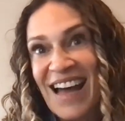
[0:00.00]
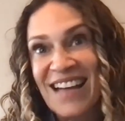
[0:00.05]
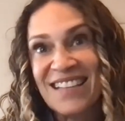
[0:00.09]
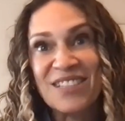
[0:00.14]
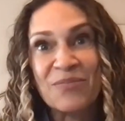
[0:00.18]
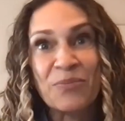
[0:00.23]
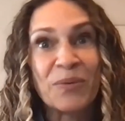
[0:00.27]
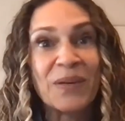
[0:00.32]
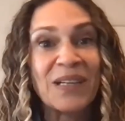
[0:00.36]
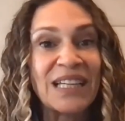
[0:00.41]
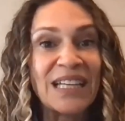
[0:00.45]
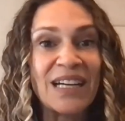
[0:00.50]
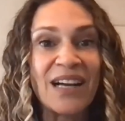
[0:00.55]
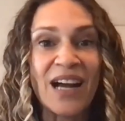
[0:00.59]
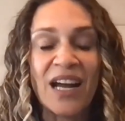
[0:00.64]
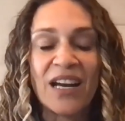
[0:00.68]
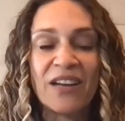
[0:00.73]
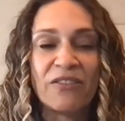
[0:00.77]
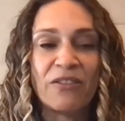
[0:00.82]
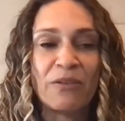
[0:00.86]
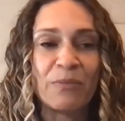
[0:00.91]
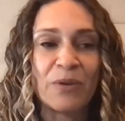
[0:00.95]
And that's really
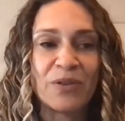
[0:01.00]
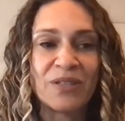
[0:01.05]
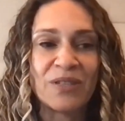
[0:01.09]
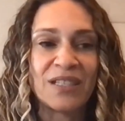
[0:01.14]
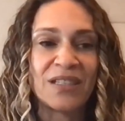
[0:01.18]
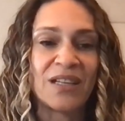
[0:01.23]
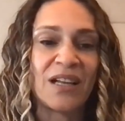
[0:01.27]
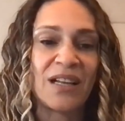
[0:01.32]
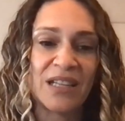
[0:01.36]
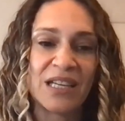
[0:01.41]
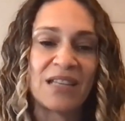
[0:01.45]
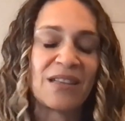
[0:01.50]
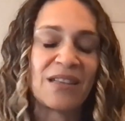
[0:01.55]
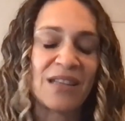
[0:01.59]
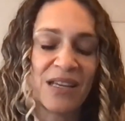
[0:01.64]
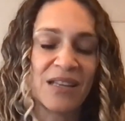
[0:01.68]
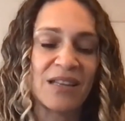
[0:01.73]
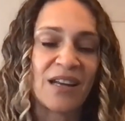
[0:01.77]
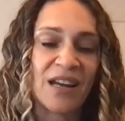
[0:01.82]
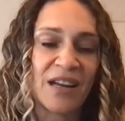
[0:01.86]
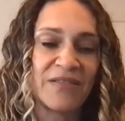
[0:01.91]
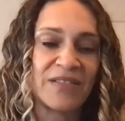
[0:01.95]
kind of the most salient
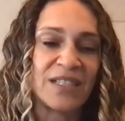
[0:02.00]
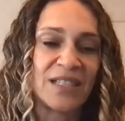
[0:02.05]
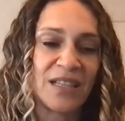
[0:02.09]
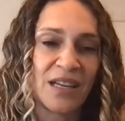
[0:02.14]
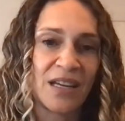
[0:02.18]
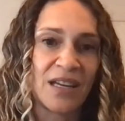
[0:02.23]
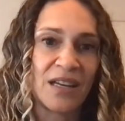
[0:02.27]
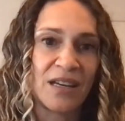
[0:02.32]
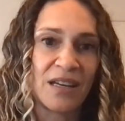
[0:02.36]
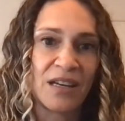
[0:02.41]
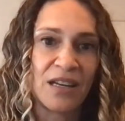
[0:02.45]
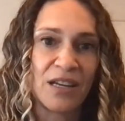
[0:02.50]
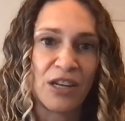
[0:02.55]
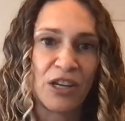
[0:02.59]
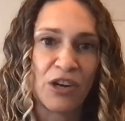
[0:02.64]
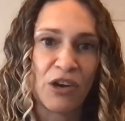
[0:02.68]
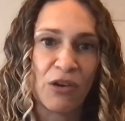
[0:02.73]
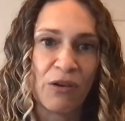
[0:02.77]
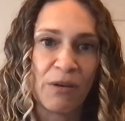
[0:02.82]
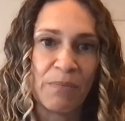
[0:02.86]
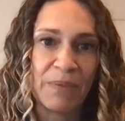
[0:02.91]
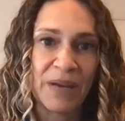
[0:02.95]
thing that I've seen,
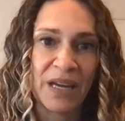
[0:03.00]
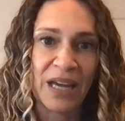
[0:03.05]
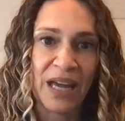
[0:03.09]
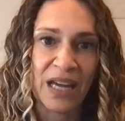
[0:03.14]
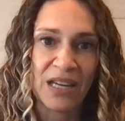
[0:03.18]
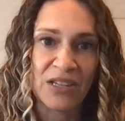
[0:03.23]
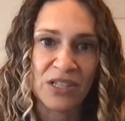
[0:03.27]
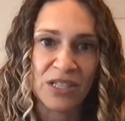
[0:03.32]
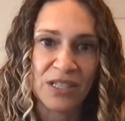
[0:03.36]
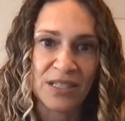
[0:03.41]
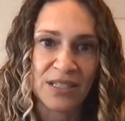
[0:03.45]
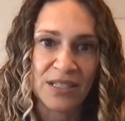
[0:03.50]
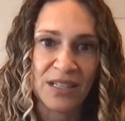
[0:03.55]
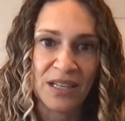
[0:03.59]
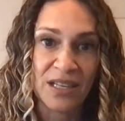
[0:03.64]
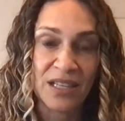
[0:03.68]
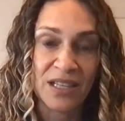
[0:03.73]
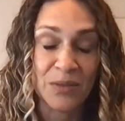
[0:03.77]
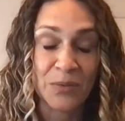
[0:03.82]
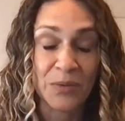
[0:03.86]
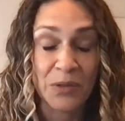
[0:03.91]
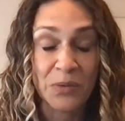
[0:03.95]
you know, at big
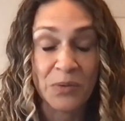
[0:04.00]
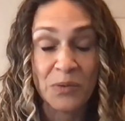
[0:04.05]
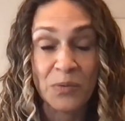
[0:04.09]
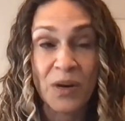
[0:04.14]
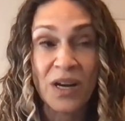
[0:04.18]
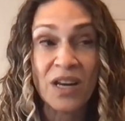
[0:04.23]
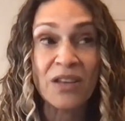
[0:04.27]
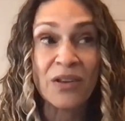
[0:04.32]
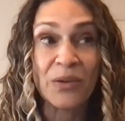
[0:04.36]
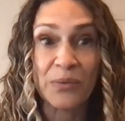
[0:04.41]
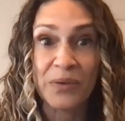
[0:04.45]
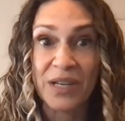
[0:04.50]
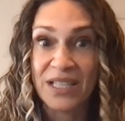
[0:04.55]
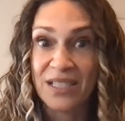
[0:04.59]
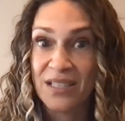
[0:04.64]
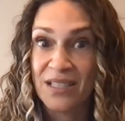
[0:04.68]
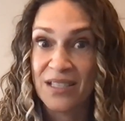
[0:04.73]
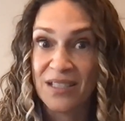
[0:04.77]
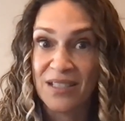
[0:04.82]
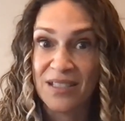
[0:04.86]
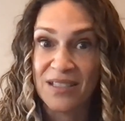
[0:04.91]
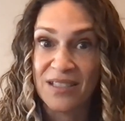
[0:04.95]
agencies, which was one of the
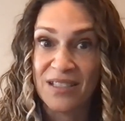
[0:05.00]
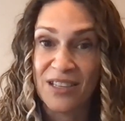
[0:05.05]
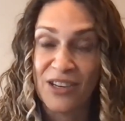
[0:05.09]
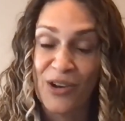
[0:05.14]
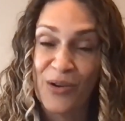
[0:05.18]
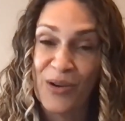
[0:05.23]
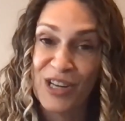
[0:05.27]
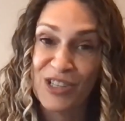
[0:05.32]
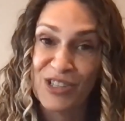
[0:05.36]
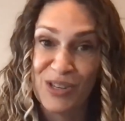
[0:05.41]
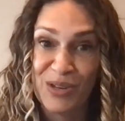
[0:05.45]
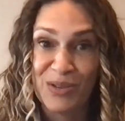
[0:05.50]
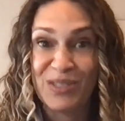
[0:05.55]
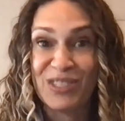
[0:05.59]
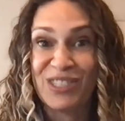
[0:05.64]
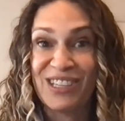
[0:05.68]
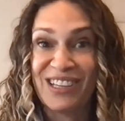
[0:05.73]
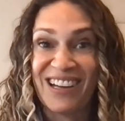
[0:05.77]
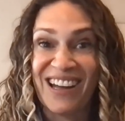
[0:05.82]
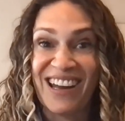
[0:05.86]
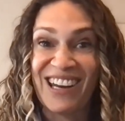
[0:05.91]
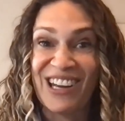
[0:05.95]
reasons, you know, I
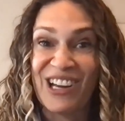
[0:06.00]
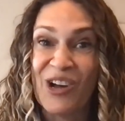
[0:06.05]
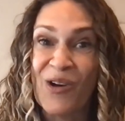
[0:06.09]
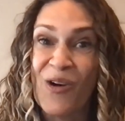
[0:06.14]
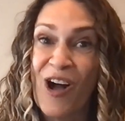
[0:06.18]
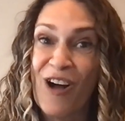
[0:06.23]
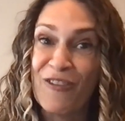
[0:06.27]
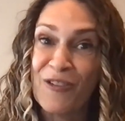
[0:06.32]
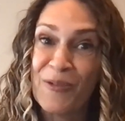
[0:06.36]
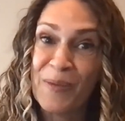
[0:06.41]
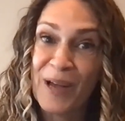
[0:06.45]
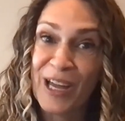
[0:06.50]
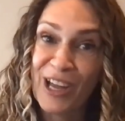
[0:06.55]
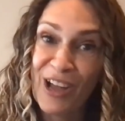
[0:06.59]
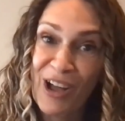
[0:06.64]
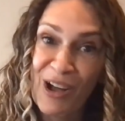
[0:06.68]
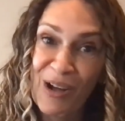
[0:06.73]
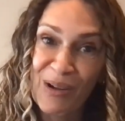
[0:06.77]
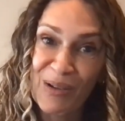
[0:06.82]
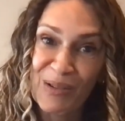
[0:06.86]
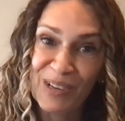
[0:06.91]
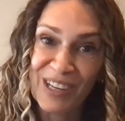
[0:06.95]
chose to kind of go off on my
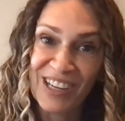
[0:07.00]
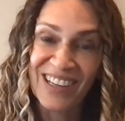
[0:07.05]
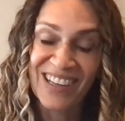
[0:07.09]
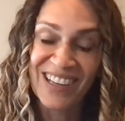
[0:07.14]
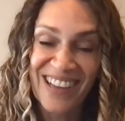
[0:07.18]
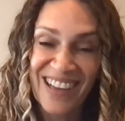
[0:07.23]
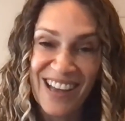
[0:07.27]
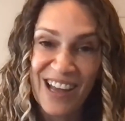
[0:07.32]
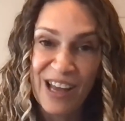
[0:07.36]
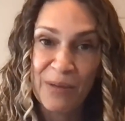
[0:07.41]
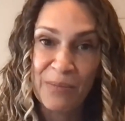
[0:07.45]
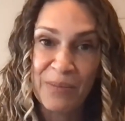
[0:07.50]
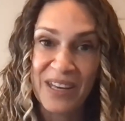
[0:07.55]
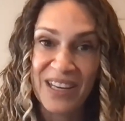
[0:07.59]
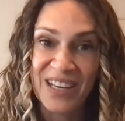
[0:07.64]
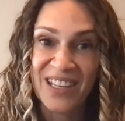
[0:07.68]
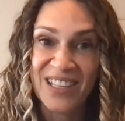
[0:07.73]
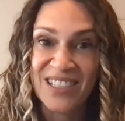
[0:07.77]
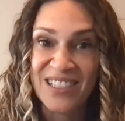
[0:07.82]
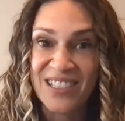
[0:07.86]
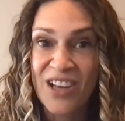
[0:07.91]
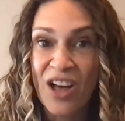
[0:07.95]
own and
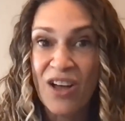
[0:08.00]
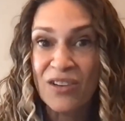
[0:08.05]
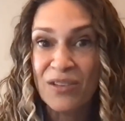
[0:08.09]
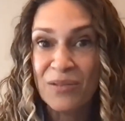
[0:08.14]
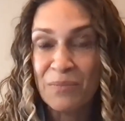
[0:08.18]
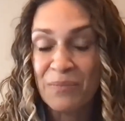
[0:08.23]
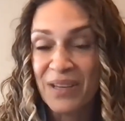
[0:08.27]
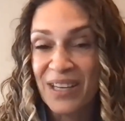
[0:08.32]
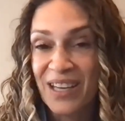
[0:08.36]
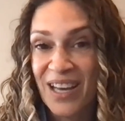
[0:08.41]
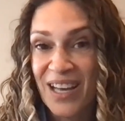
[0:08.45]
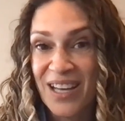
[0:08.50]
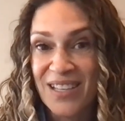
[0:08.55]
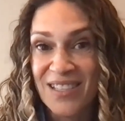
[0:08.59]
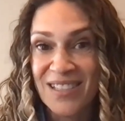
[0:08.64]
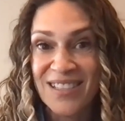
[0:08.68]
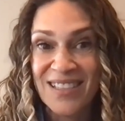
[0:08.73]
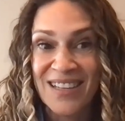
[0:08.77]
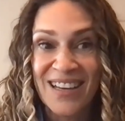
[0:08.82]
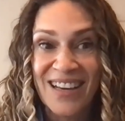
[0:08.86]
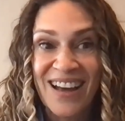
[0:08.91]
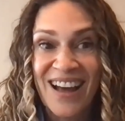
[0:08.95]
be a consultant
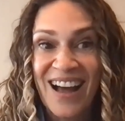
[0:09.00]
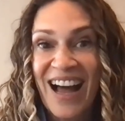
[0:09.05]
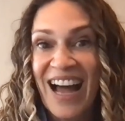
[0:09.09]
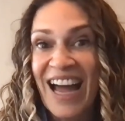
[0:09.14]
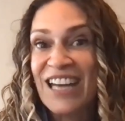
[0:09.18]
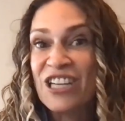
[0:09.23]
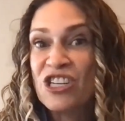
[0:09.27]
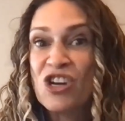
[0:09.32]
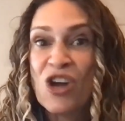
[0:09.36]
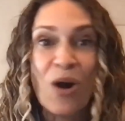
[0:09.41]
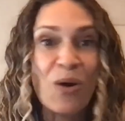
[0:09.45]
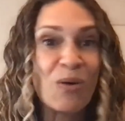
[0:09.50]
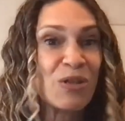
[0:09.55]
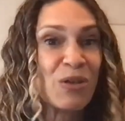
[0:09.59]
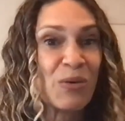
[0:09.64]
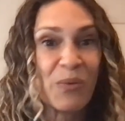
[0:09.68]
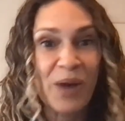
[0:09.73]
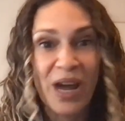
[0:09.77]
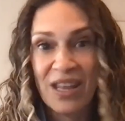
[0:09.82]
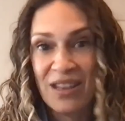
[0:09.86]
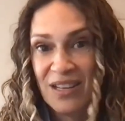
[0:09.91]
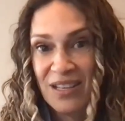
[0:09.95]
because I know
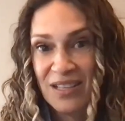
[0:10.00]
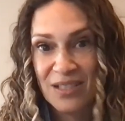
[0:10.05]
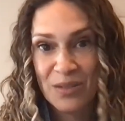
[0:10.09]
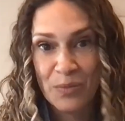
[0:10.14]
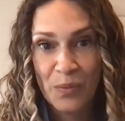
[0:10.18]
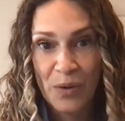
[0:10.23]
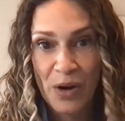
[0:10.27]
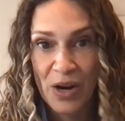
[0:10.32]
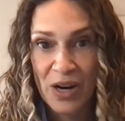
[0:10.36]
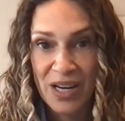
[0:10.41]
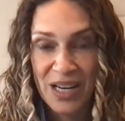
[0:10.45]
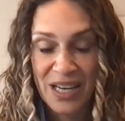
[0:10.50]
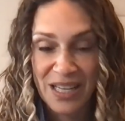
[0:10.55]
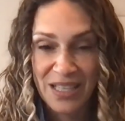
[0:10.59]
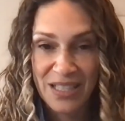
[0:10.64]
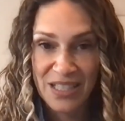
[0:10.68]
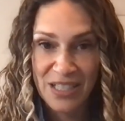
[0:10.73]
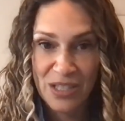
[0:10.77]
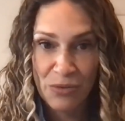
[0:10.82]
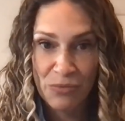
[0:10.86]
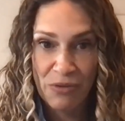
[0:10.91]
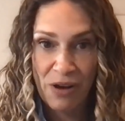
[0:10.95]
the way this work
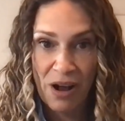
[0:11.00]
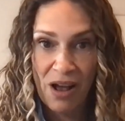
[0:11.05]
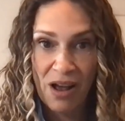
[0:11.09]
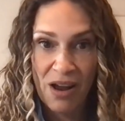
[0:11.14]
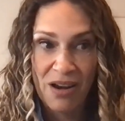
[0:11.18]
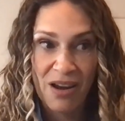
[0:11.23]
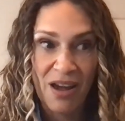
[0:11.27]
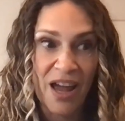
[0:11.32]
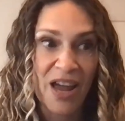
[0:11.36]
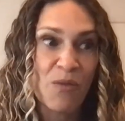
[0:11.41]
needs to run.